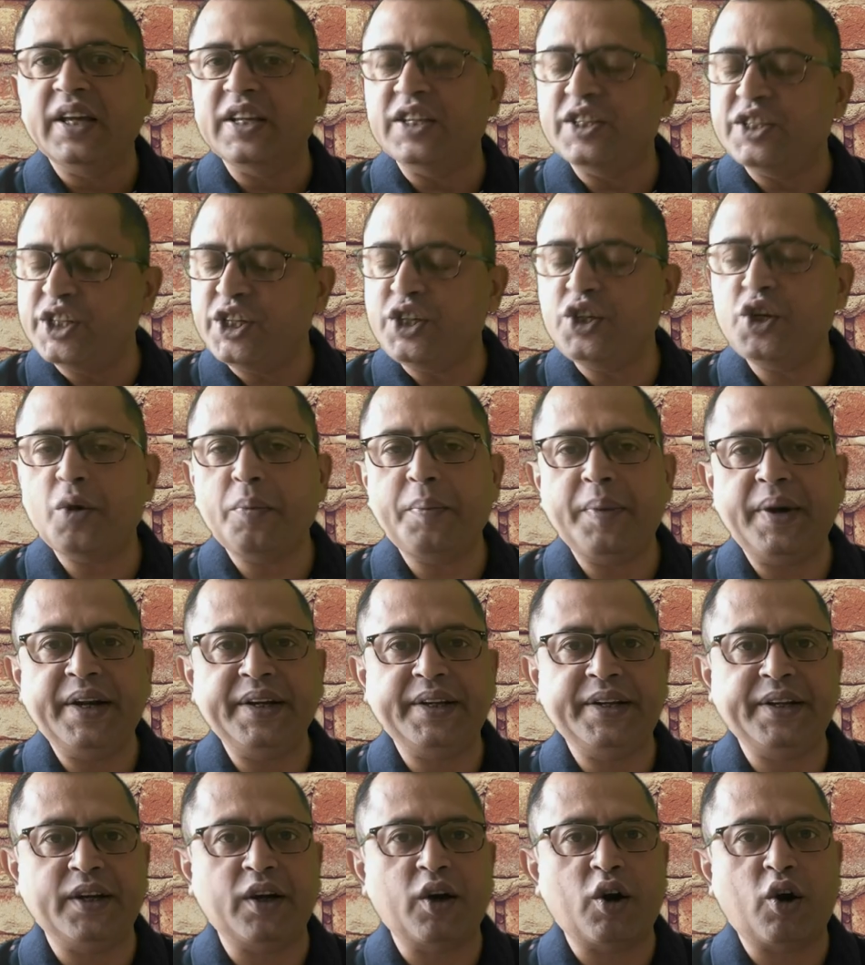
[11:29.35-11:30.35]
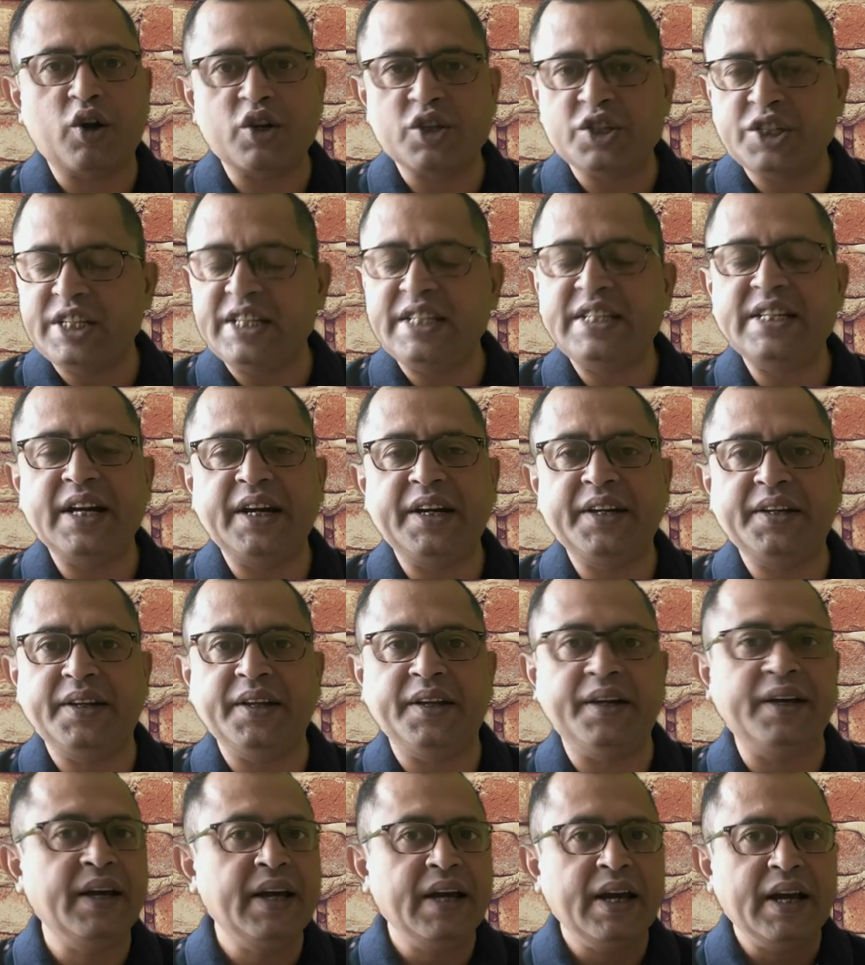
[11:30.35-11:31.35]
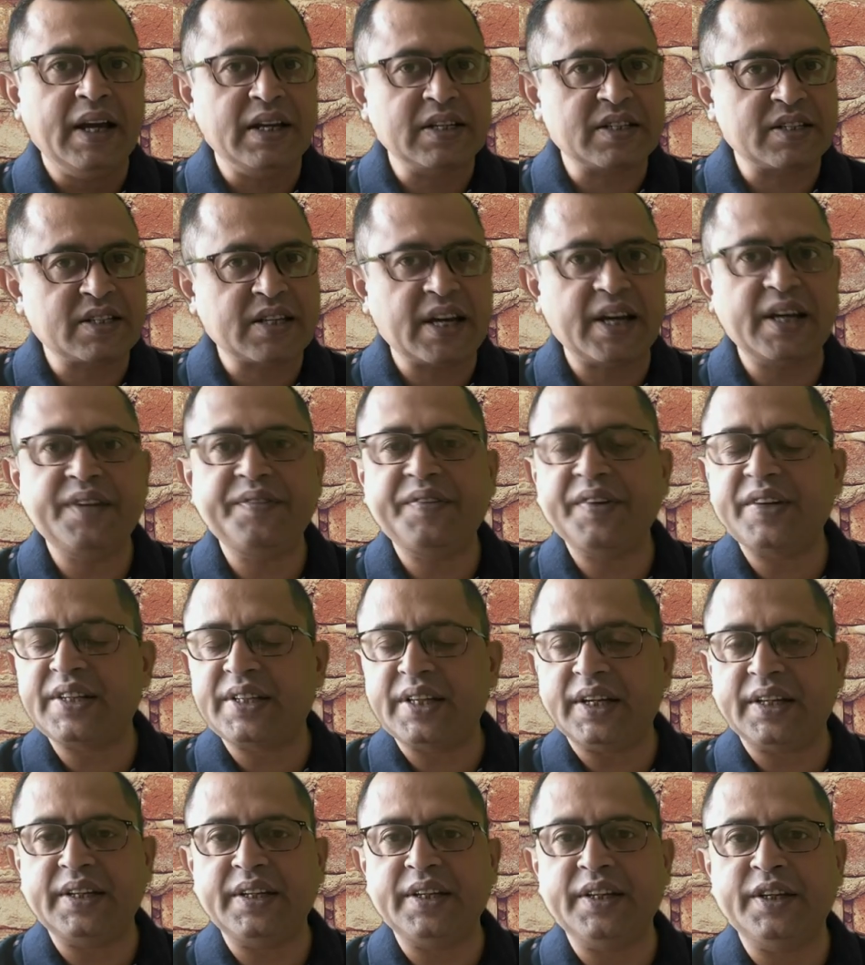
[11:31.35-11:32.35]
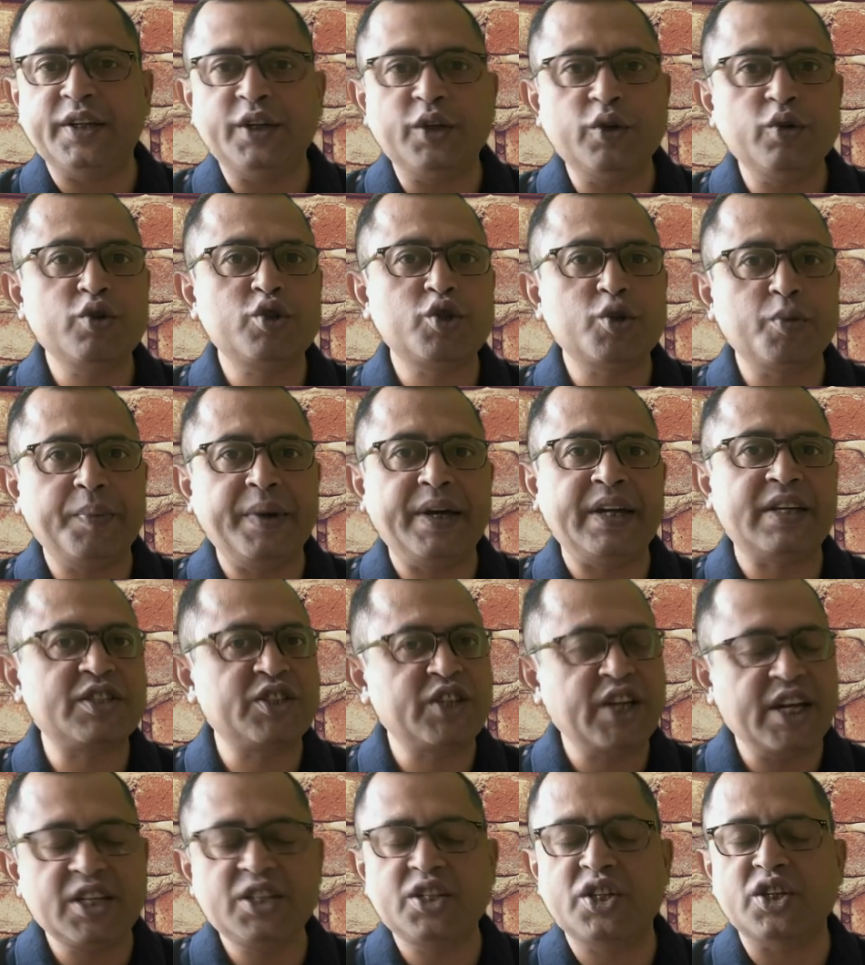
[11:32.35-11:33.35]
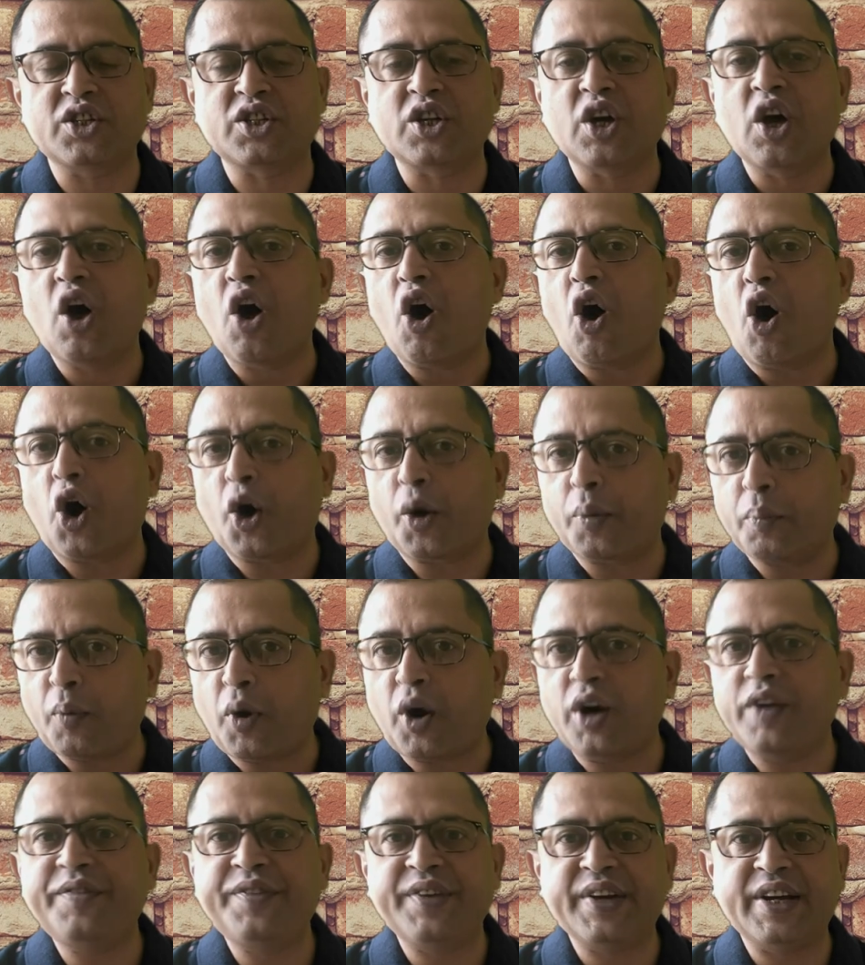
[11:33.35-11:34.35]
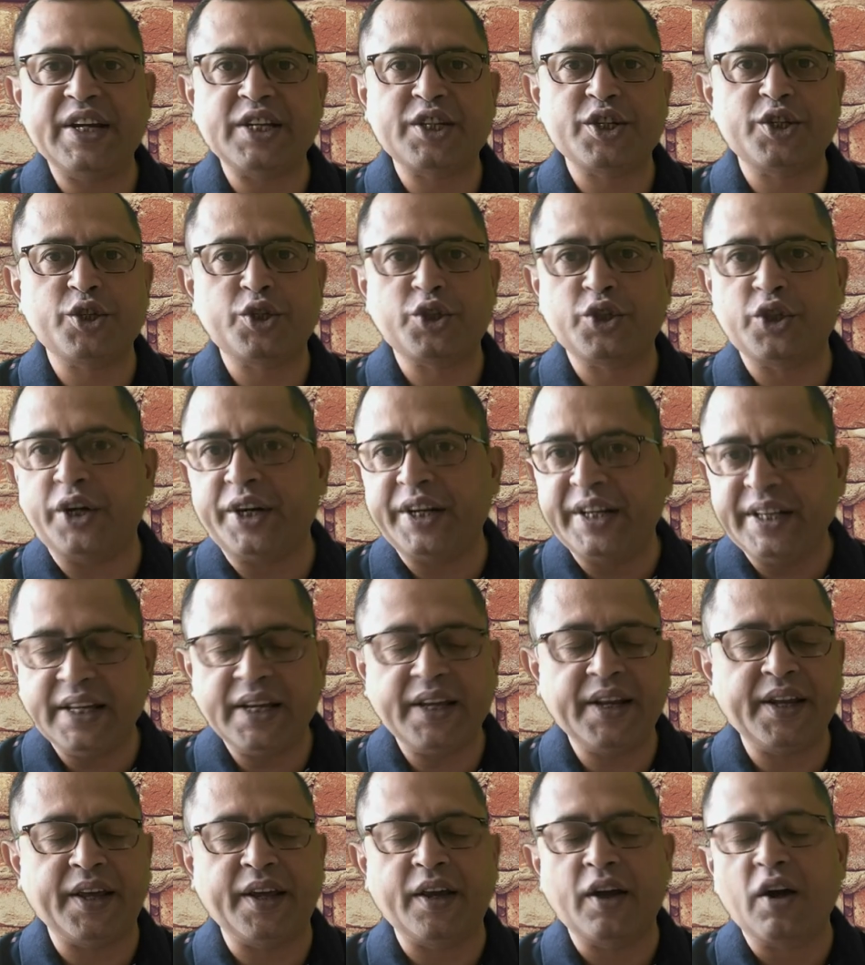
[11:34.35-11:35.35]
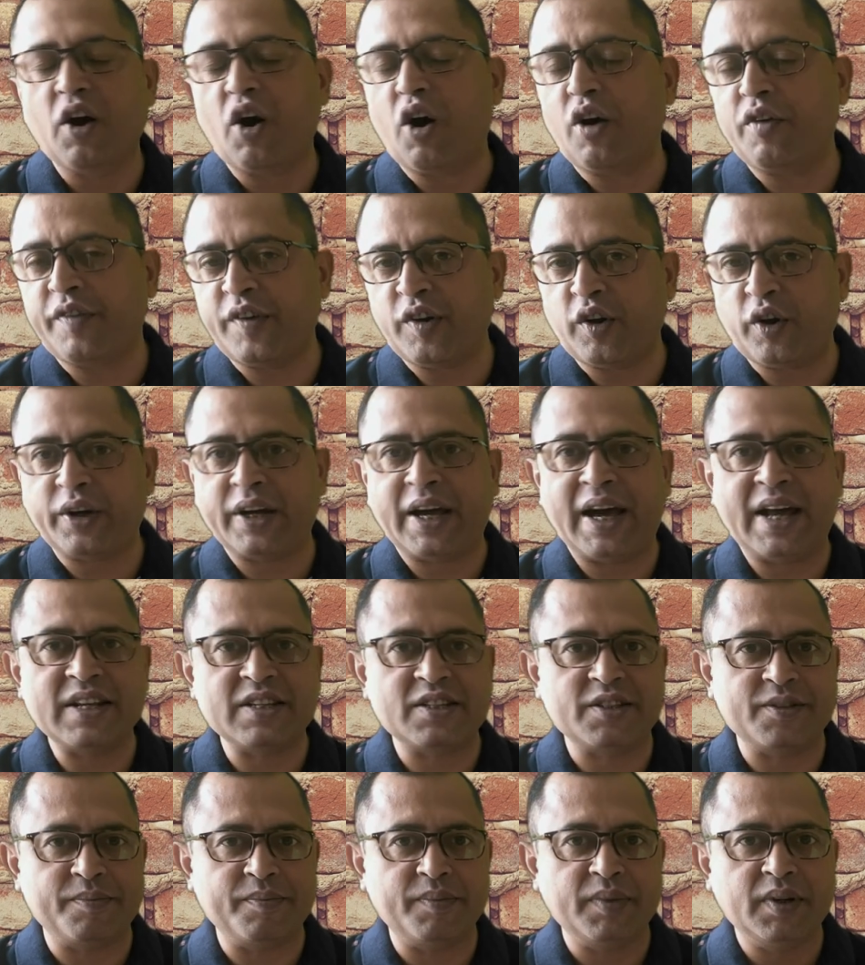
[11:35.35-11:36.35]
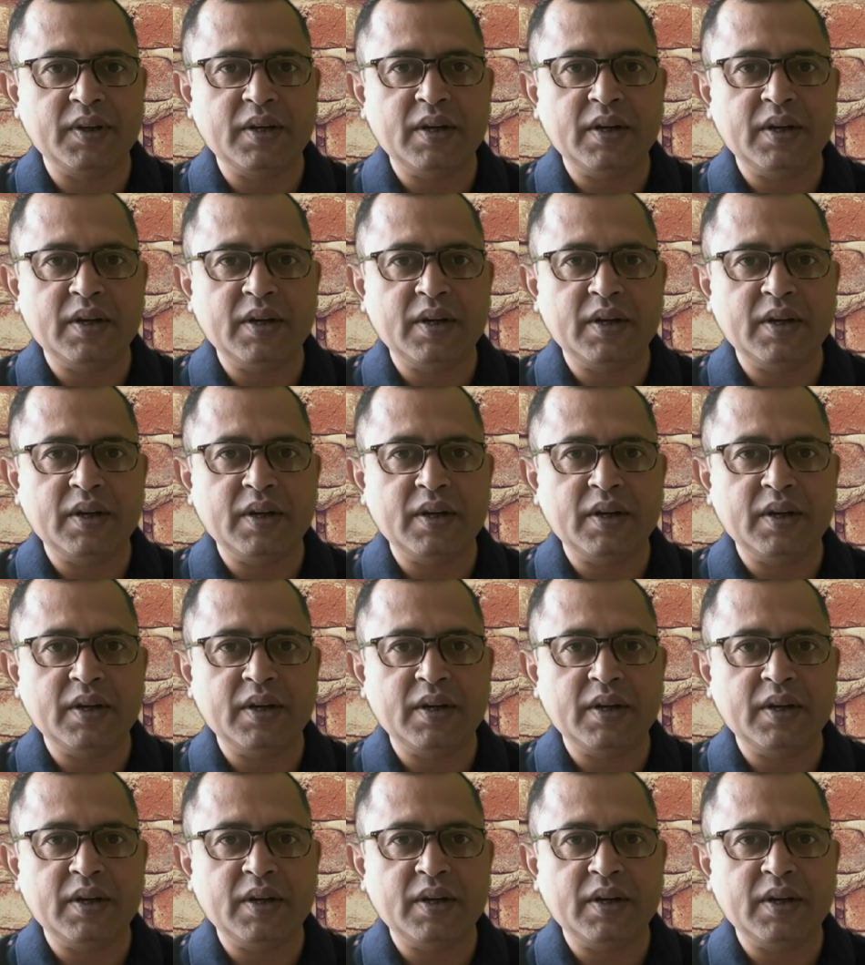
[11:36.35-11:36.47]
Genome editing or gene editing is a scientific technique used to make changes or modifications to the DNA of an organism.